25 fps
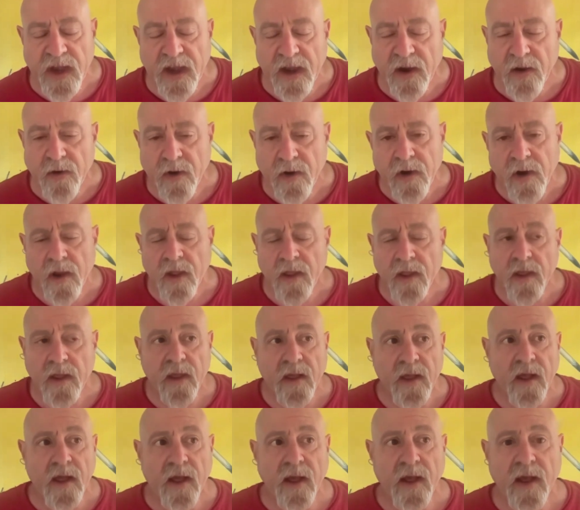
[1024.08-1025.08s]
error,
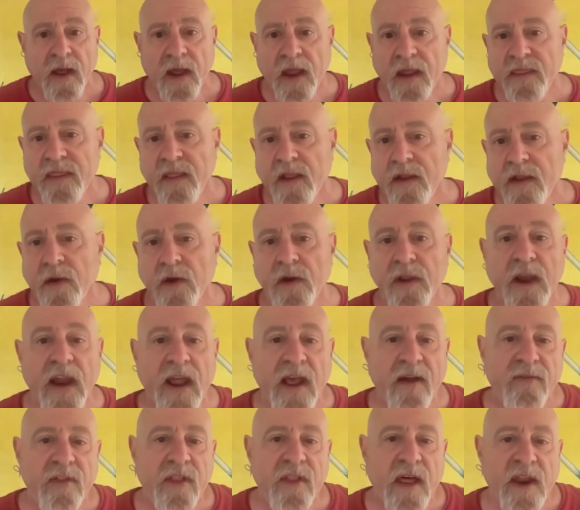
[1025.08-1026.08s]
I think are going to
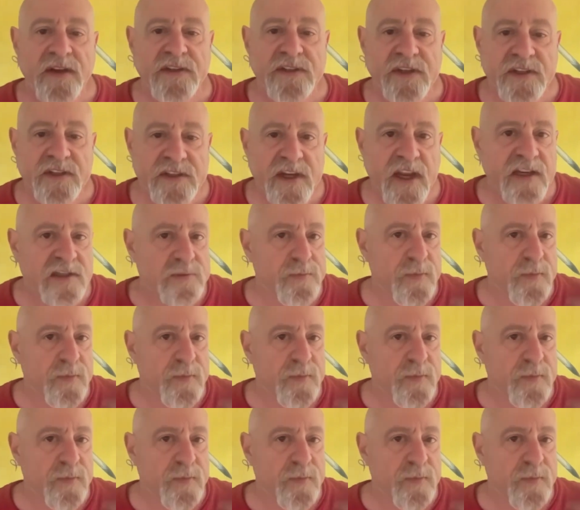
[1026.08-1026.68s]
have a lot of success.